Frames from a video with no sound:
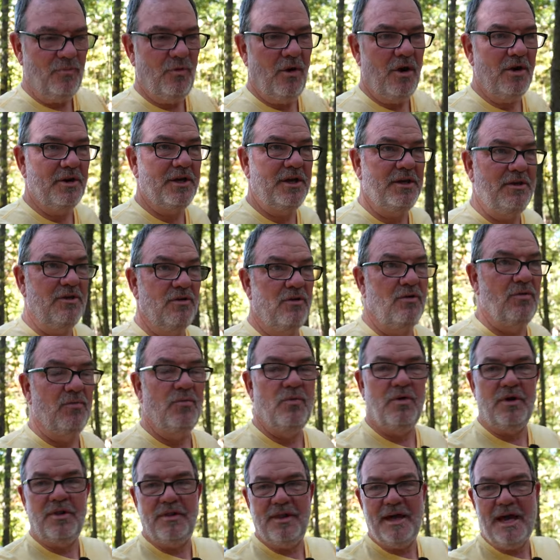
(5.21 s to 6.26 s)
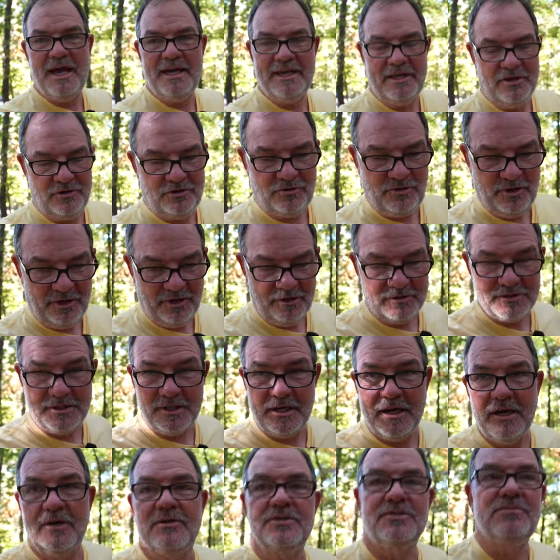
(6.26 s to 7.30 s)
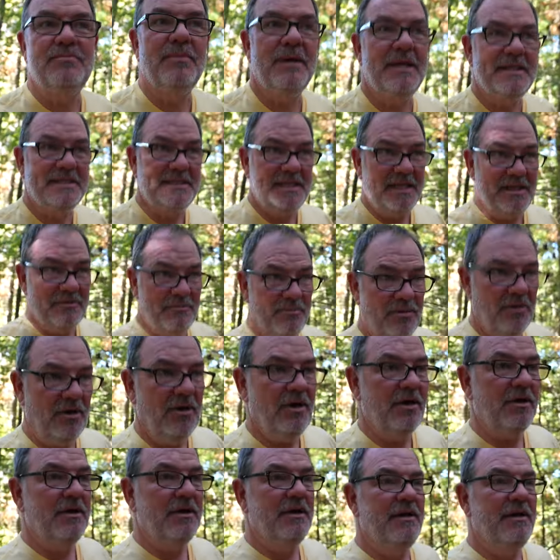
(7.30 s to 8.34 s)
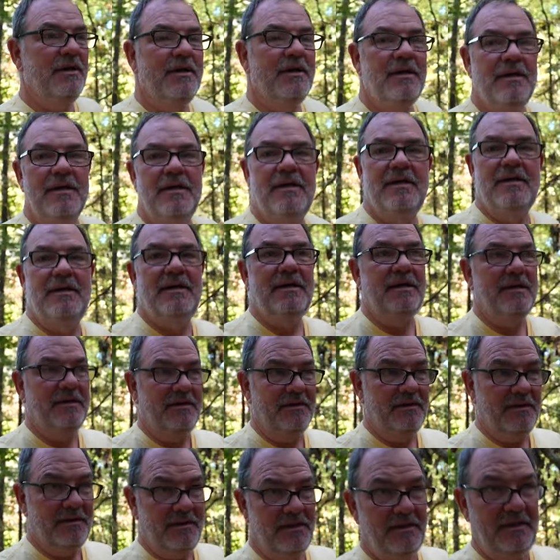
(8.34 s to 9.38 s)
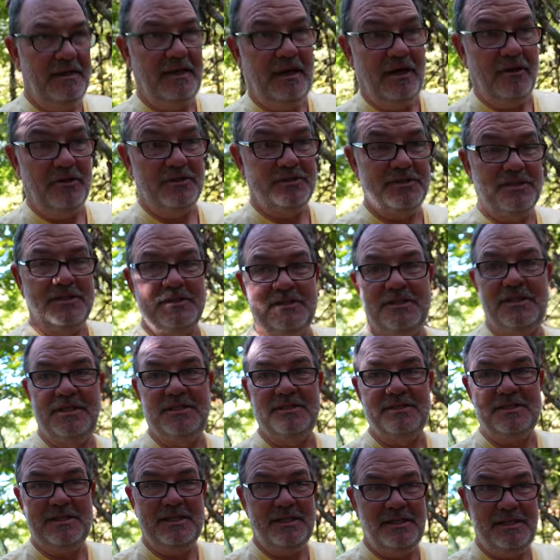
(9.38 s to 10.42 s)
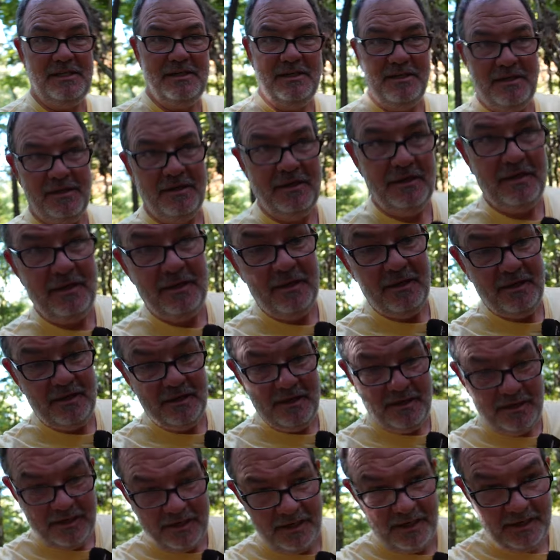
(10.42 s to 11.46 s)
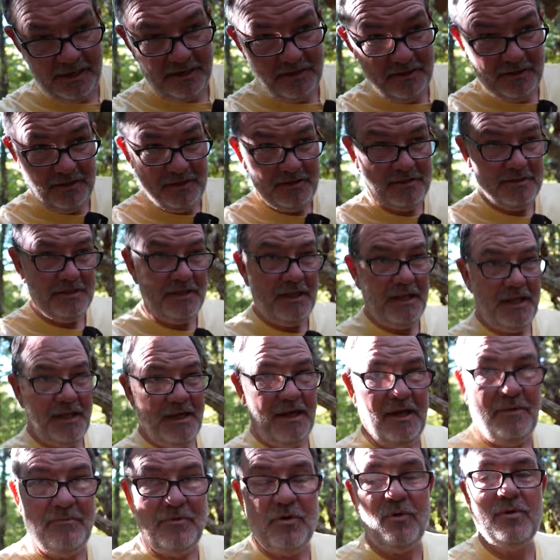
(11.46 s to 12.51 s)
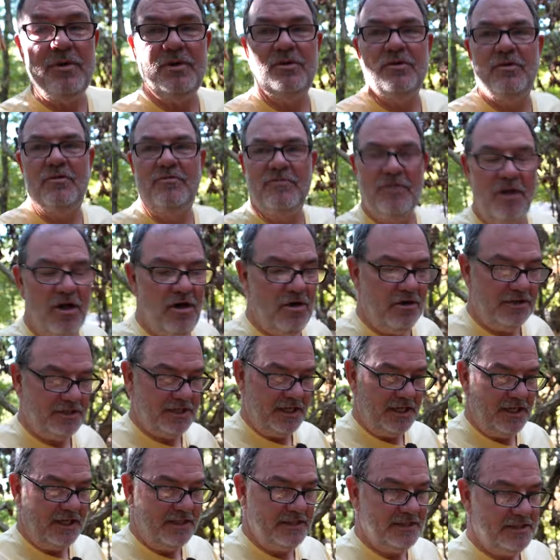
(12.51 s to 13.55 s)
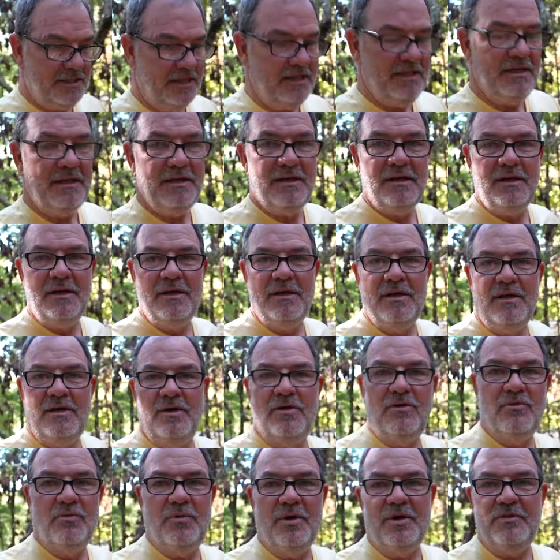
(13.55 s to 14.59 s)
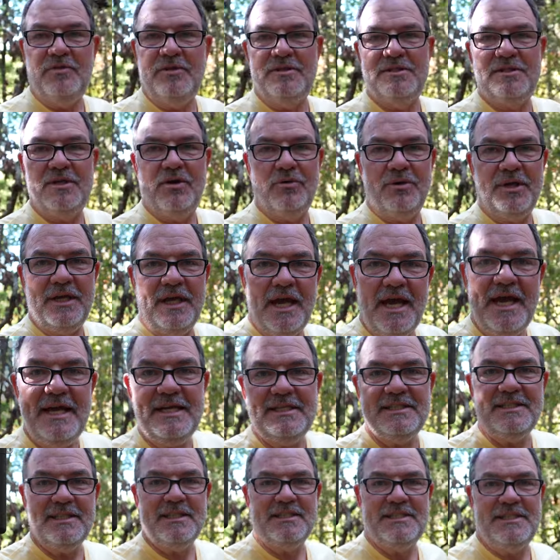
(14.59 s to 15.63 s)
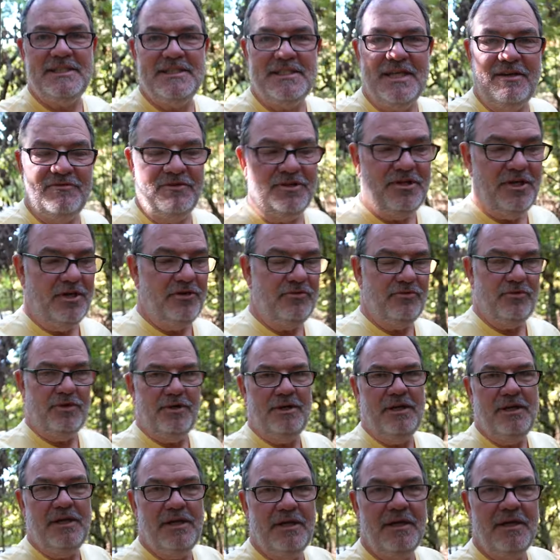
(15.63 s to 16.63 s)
walking on one of the hiking trails at Harrison Bay State Park in Harrison, Tennessee. And today I'm going to do a vlog test with the Sony a6700